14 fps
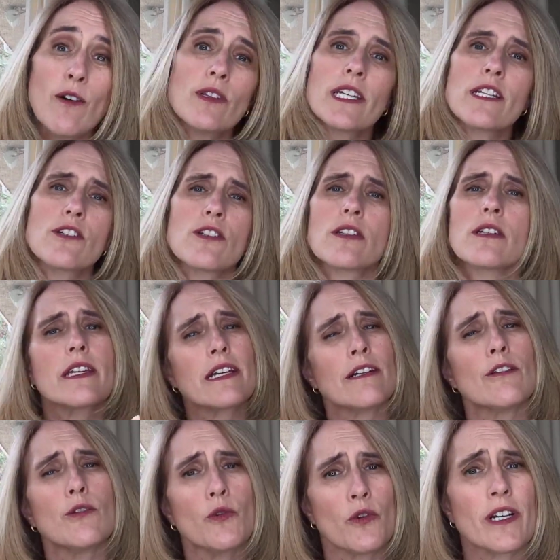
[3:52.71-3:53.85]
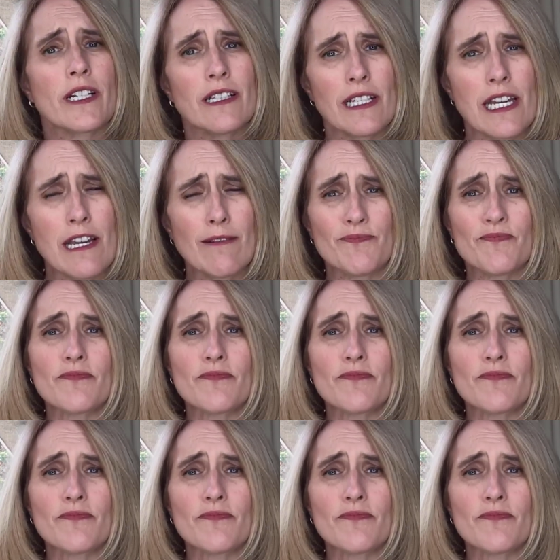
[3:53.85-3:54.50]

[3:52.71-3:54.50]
only just calorically,